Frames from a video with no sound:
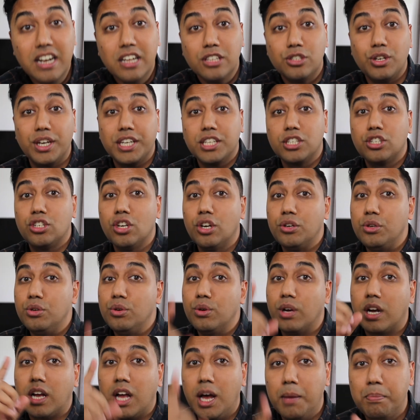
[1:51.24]
so I can show
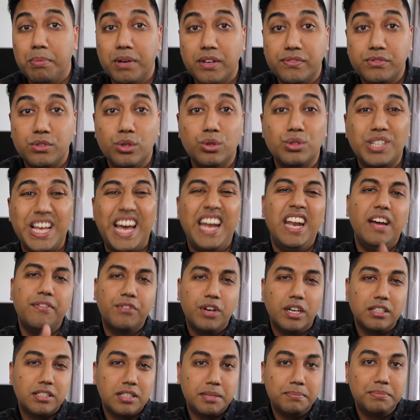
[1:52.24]
you a couple of tools, and I've
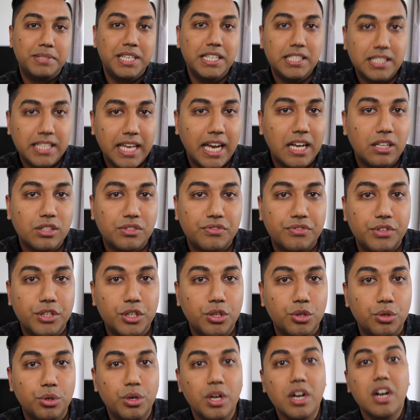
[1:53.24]
got some discounts for
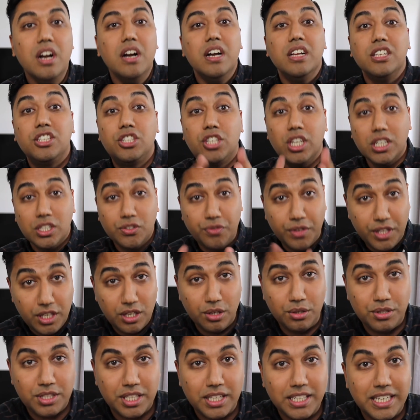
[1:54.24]
you, just for
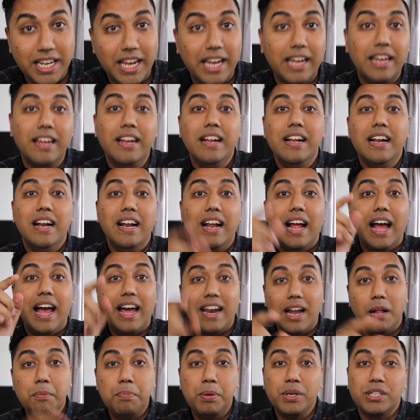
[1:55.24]
you today,
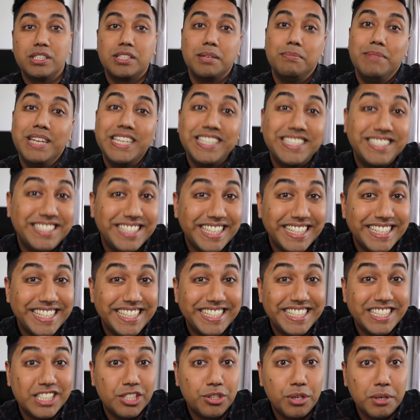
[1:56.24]
and I'll put some links in the
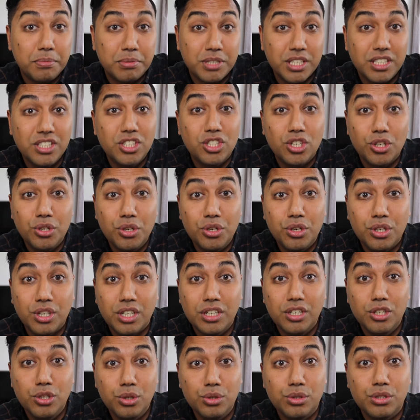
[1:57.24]
description so you
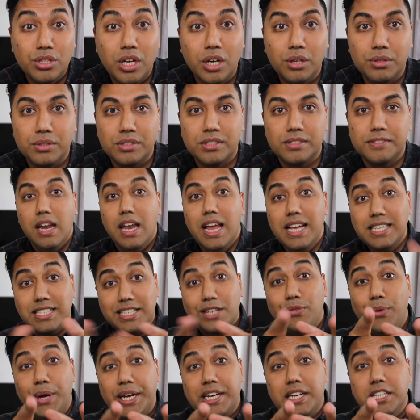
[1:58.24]
can use those. Let's
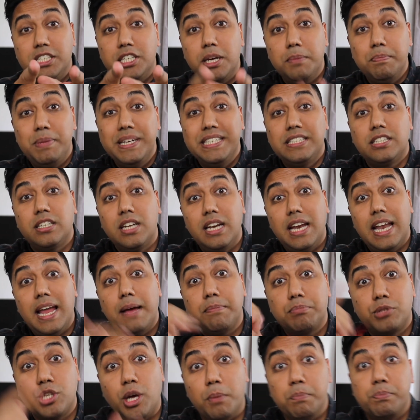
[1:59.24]
quickly jump into the
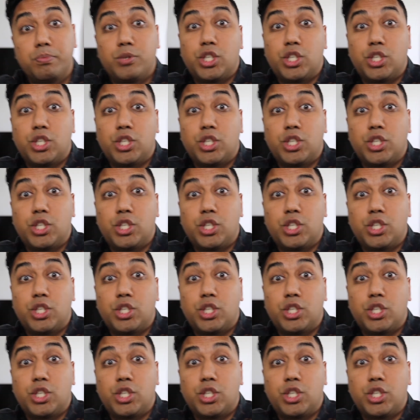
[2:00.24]
laptop.